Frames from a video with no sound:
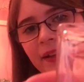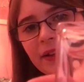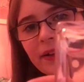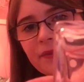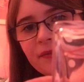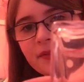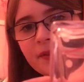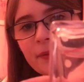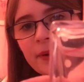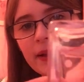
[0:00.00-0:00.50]
I
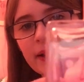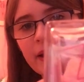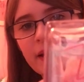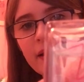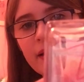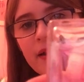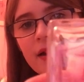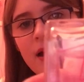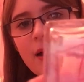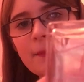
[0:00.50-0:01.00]
love Zoella
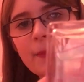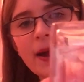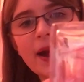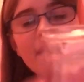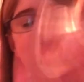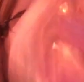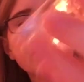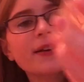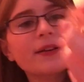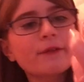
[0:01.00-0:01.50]
I
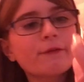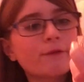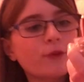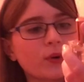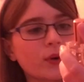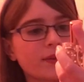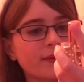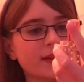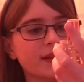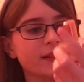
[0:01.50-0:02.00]
have like
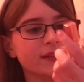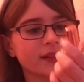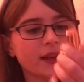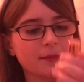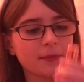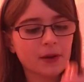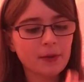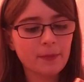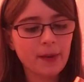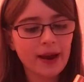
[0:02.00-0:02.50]
four of these that
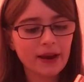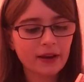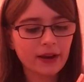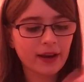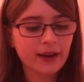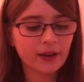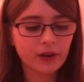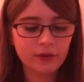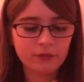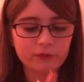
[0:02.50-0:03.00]
came in a
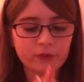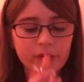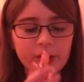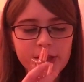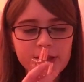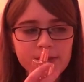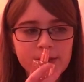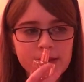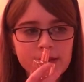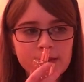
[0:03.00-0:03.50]
pack and I got
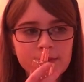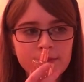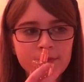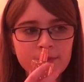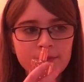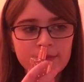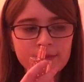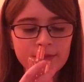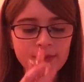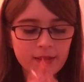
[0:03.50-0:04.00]
Christmas
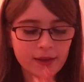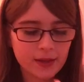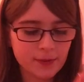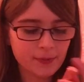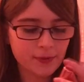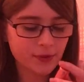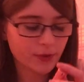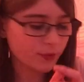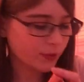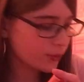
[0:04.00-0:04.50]

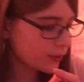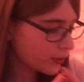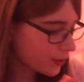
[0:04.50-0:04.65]
Christmas is smells so